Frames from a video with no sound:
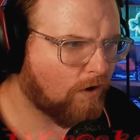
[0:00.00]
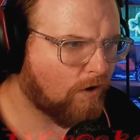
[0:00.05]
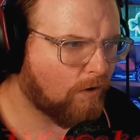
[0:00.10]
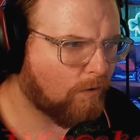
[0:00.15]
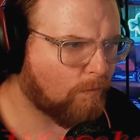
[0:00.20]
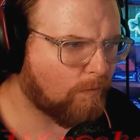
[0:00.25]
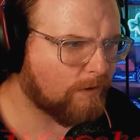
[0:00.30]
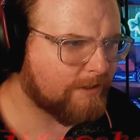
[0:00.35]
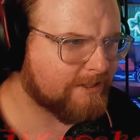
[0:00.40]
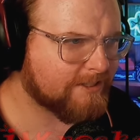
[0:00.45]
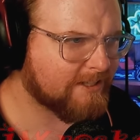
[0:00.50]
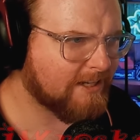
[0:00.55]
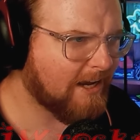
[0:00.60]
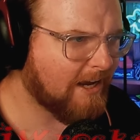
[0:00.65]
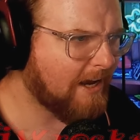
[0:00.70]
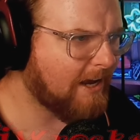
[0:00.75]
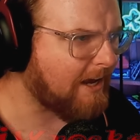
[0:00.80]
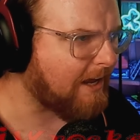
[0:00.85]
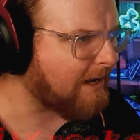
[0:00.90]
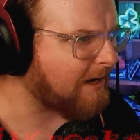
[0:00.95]
What is
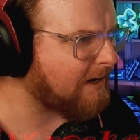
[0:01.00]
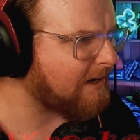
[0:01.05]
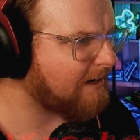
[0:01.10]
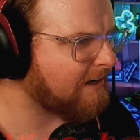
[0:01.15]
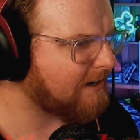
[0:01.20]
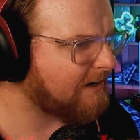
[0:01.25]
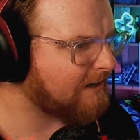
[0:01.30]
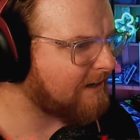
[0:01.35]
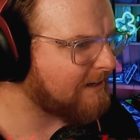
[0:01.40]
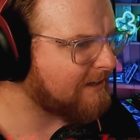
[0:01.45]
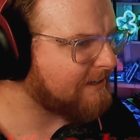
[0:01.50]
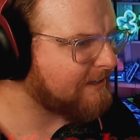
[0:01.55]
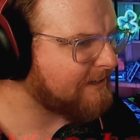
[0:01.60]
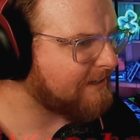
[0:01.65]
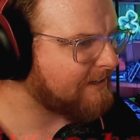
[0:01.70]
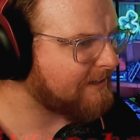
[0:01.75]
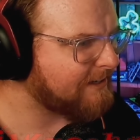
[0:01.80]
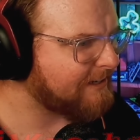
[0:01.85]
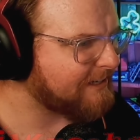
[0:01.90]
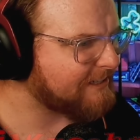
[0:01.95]
that?
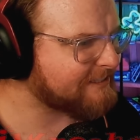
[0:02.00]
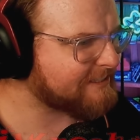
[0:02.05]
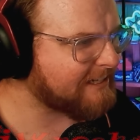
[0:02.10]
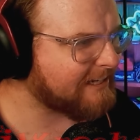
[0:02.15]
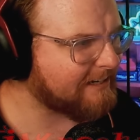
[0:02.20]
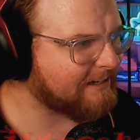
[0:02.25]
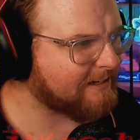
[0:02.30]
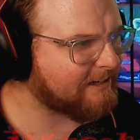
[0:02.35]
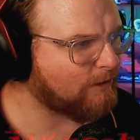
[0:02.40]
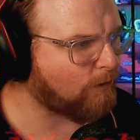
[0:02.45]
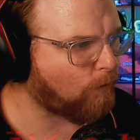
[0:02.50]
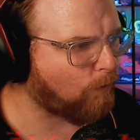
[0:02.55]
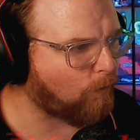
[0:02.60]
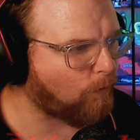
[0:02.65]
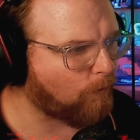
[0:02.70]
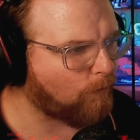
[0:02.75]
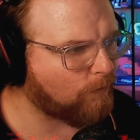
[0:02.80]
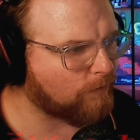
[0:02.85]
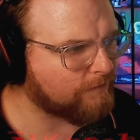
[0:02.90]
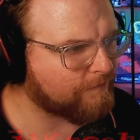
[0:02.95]
Is that an
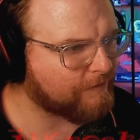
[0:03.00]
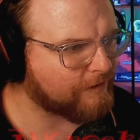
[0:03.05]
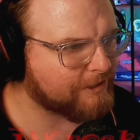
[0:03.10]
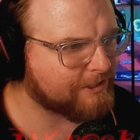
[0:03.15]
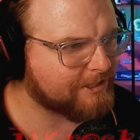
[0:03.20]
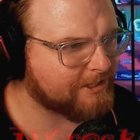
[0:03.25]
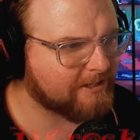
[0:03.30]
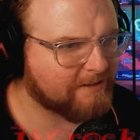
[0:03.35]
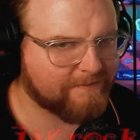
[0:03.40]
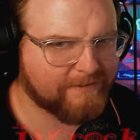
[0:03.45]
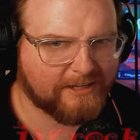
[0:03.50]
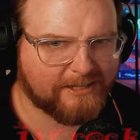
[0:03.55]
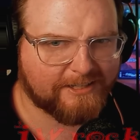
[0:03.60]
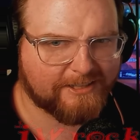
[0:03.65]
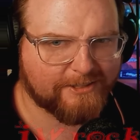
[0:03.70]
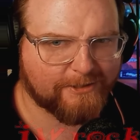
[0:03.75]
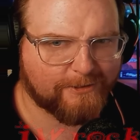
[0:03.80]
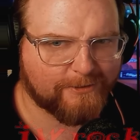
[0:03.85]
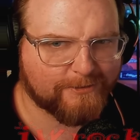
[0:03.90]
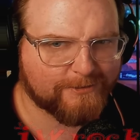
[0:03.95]
old version of like
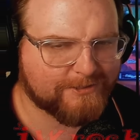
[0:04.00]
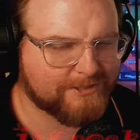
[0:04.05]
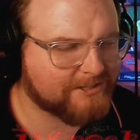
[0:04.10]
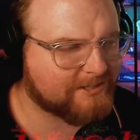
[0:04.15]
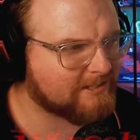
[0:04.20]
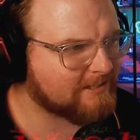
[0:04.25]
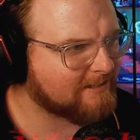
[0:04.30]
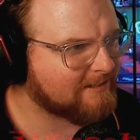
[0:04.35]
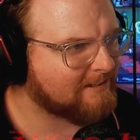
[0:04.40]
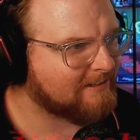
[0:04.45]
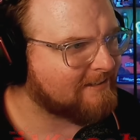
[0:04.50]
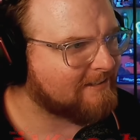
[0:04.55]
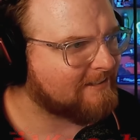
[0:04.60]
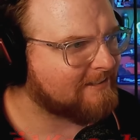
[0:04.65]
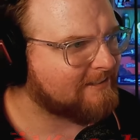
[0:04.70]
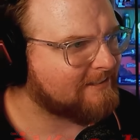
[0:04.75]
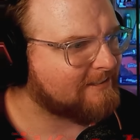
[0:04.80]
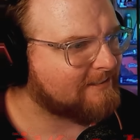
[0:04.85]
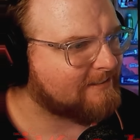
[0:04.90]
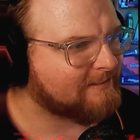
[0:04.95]
those
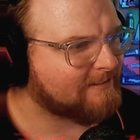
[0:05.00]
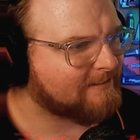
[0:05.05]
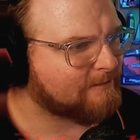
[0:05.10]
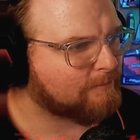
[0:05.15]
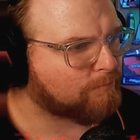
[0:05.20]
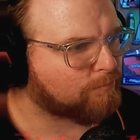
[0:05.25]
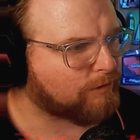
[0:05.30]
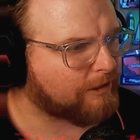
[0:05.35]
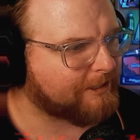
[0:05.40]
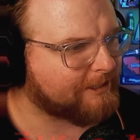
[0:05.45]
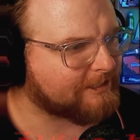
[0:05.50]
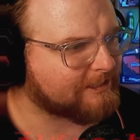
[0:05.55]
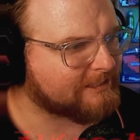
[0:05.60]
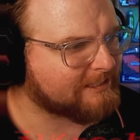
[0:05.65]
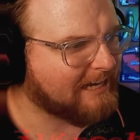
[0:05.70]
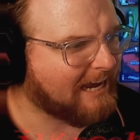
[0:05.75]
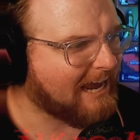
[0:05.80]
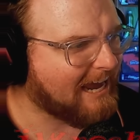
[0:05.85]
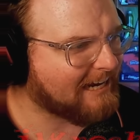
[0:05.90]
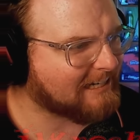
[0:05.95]
British
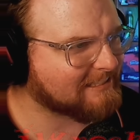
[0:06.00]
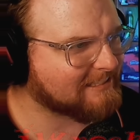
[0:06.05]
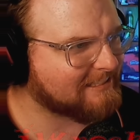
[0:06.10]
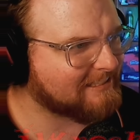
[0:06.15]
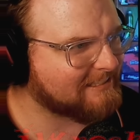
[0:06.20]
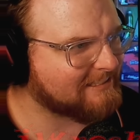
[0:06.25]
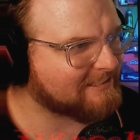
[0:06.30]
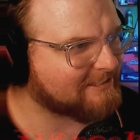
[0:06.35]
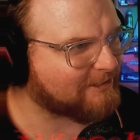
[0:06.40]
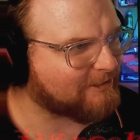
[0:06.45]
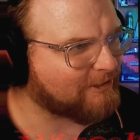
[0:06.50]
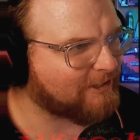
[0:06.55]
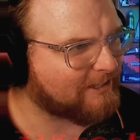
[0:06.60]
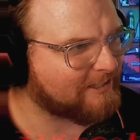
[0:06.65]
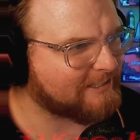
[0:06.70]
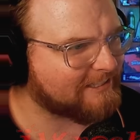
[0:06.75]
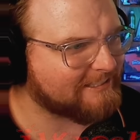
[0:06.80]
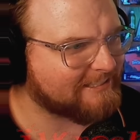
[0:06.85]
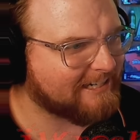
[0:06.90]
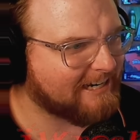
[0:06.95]
taxis or
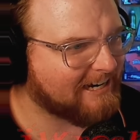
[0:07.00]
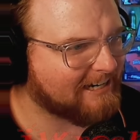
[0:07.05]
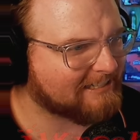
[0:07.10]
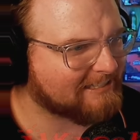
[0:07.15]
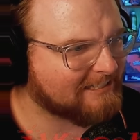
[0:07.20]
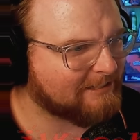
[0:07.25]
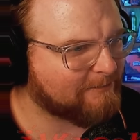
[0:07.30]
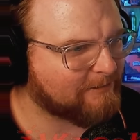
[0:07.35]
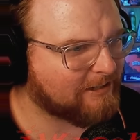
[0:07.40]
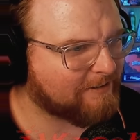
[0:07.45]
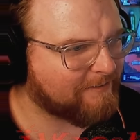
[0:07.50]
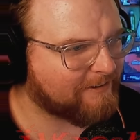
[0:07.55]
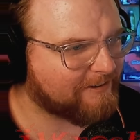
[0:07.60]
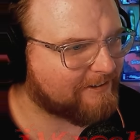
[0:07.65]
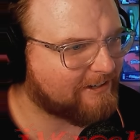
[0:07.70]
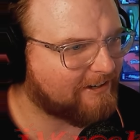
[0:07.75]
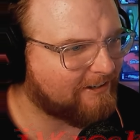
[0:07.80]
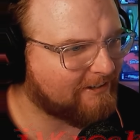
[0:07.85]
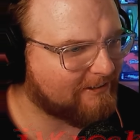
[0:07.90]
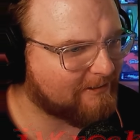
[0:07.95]
London taxi, whatever you
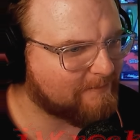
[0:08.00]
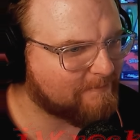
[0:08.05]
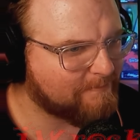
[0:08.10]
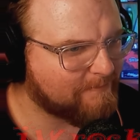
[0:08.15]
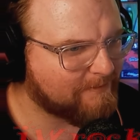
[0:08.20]
call them?